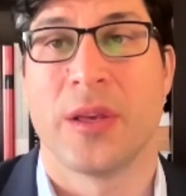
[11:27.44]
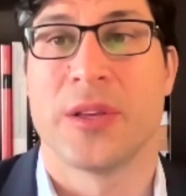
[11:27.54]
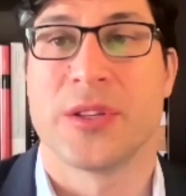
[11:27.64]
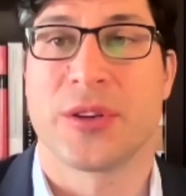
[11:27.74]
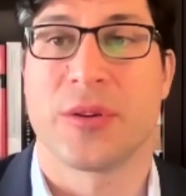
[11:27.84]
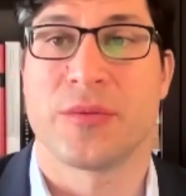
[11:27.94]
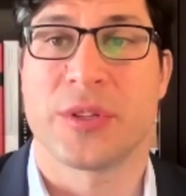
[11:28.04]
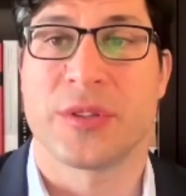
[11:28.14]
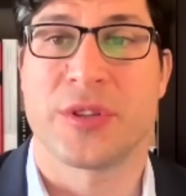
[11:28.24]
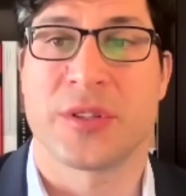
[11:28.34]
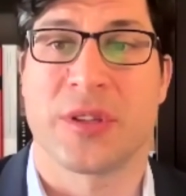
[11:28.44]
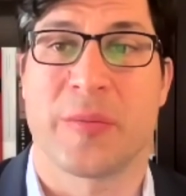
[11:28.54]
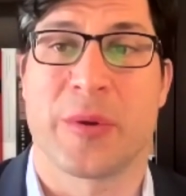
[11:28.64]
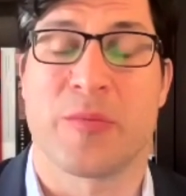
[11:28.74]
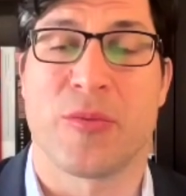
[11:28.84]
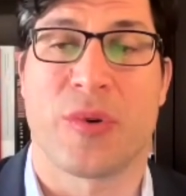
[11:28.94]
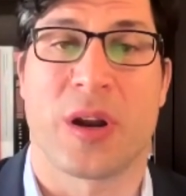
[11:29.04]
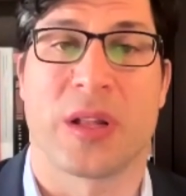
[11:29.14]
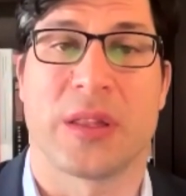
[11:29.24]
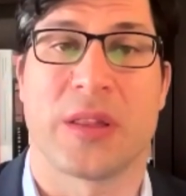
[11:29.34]
So just a little bit more
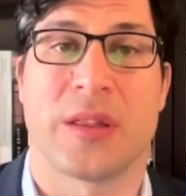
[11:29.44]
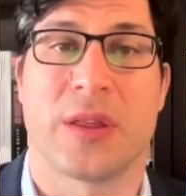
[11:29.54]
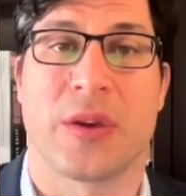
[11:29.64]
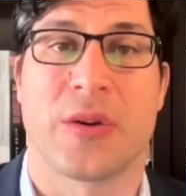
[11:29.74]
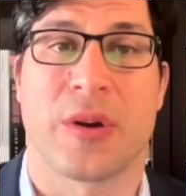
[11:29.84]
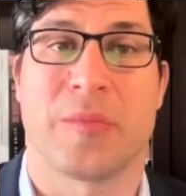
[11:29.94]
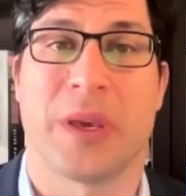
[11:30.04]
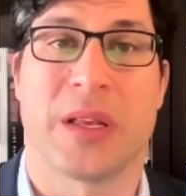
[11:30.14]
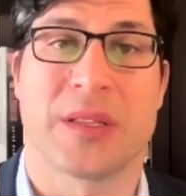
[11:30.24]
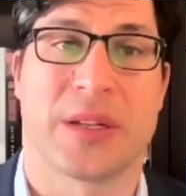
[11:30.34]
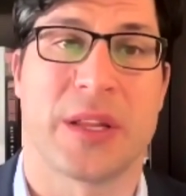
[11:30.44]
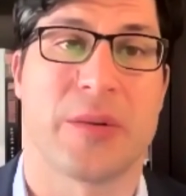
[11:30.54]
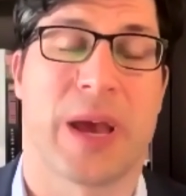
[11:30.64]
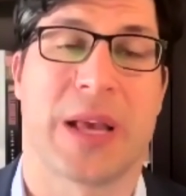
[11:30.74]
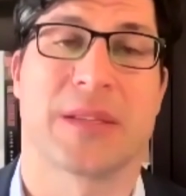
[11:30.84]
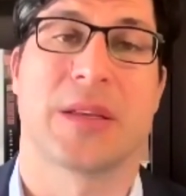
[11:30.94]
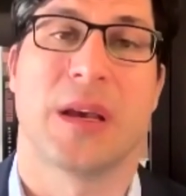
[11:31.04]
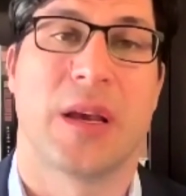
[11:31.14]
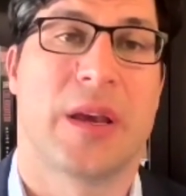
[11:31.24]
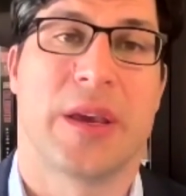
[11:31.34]
on the current bills in the US.
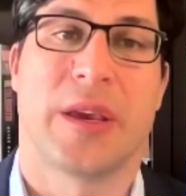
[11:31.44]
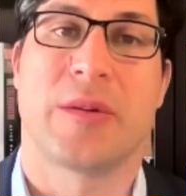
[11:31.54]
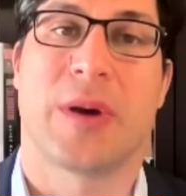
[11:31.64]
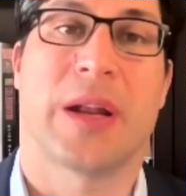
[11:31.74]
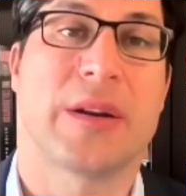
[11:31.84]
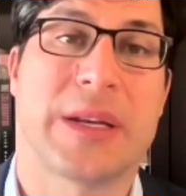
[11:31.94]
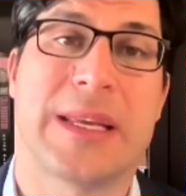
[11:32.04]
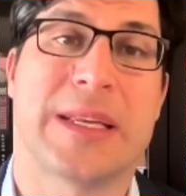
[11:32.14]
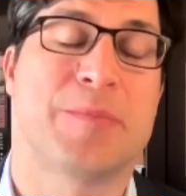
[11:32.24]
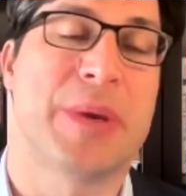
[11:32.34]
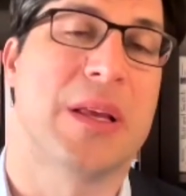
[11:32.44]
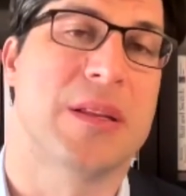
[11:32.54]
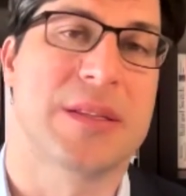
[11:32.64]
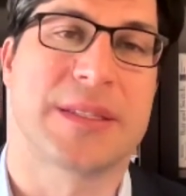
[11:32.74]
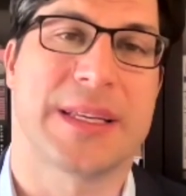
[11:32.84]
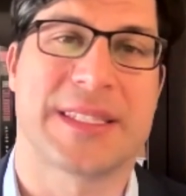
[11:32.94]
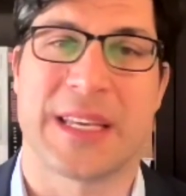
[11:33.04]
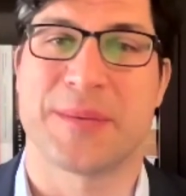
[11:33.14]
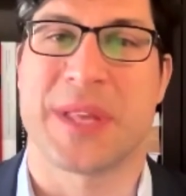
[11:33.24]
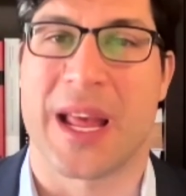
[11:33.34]
Under these bills, it
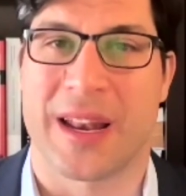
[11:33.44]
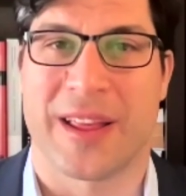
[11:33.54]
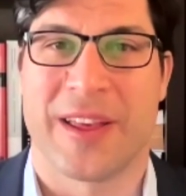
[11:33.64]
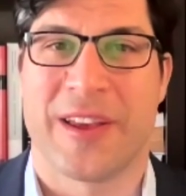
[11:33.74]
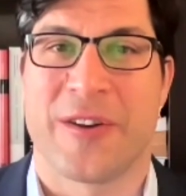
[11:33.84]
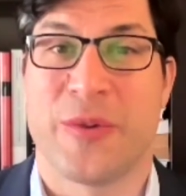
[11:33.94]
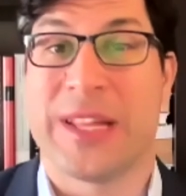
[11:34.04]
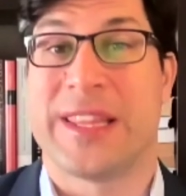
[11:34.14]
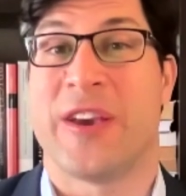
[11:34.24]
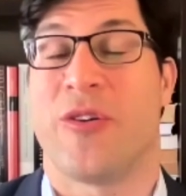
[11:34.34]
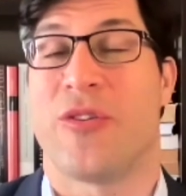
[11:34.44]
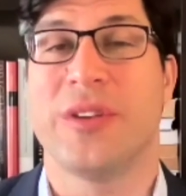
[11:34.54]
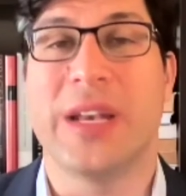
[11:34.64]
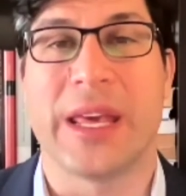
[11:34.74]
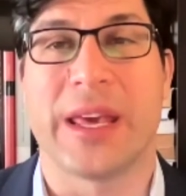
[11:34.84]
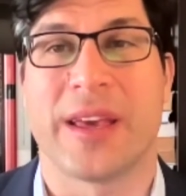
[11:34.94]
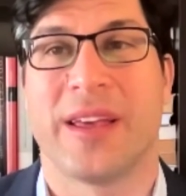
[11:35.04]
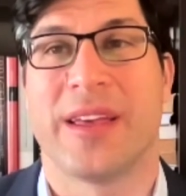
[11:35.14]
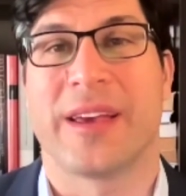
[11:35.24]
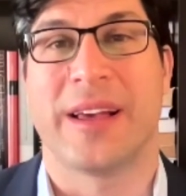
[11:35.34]
seems that really the only
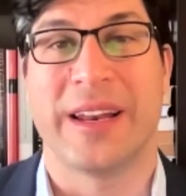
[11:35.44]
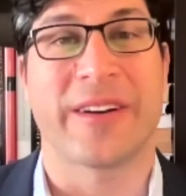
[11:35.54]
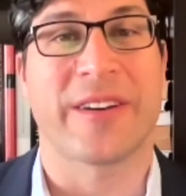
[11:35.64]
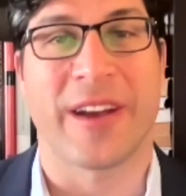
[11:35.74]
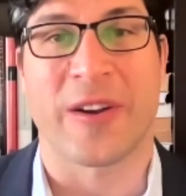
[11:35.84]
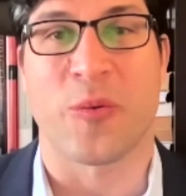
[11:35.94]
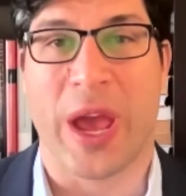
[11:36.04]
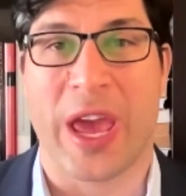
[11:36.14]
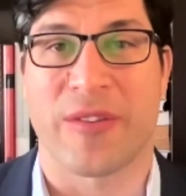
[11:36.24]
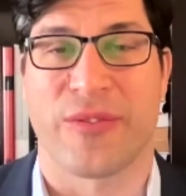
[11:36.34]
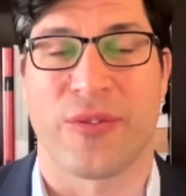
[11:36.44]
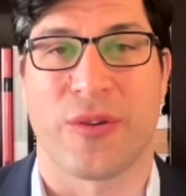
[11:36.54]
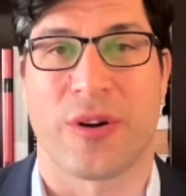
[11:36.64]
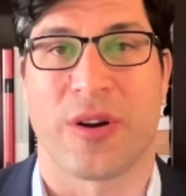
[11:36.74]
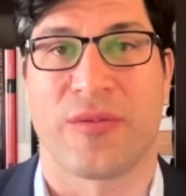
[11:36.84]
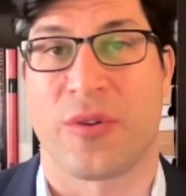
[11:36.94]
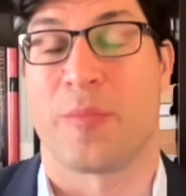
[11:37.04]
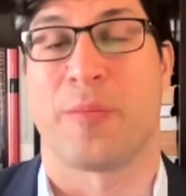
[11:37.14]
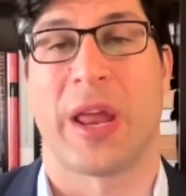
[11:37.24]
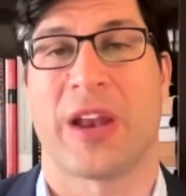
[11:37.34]
clear-cut way for a
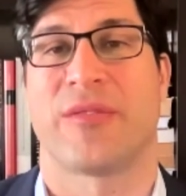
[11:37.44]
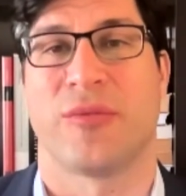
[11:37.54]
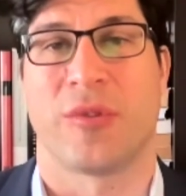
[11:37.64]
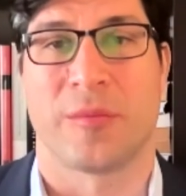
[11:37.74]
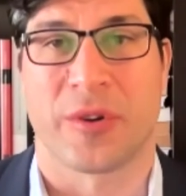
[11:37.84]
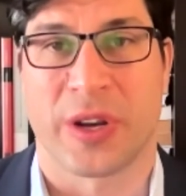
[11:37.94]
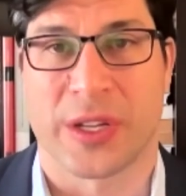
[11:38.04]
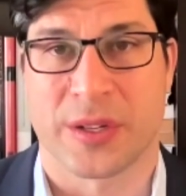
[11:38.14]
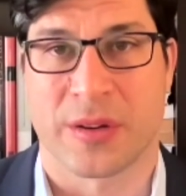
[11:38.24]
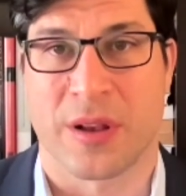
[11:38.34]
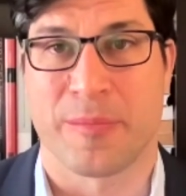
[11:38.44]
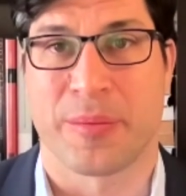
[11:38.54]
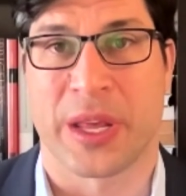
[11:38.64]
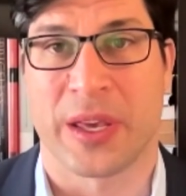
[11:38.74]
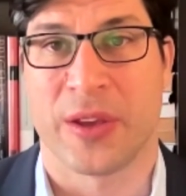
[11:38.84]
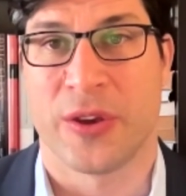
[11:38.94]
platform or a digital company